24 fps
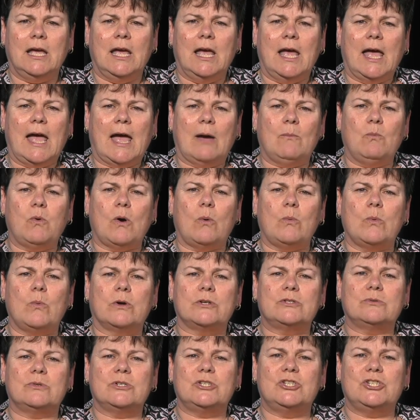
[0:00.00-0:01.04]
and what we
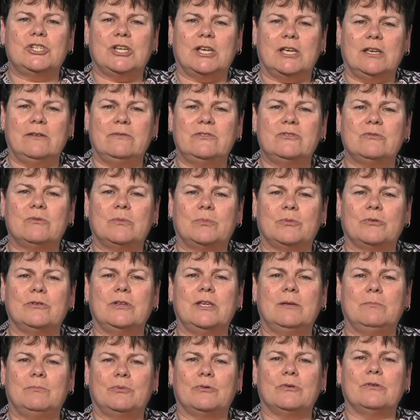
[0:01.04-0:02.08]
want to achieve to
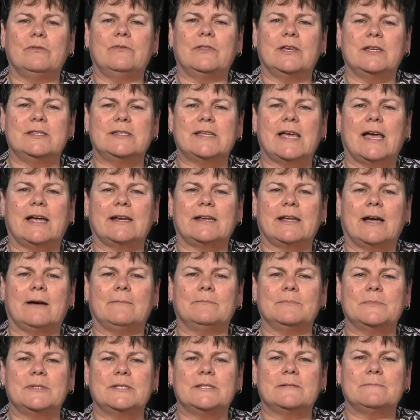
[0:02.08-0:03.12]
improve these
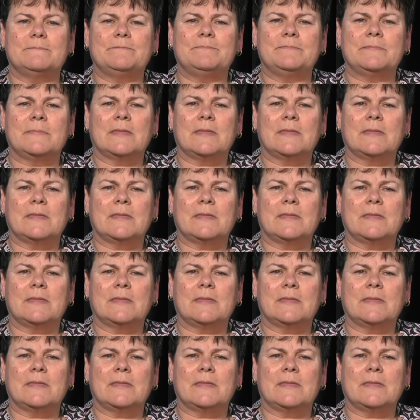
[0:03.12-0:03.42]
outcomes.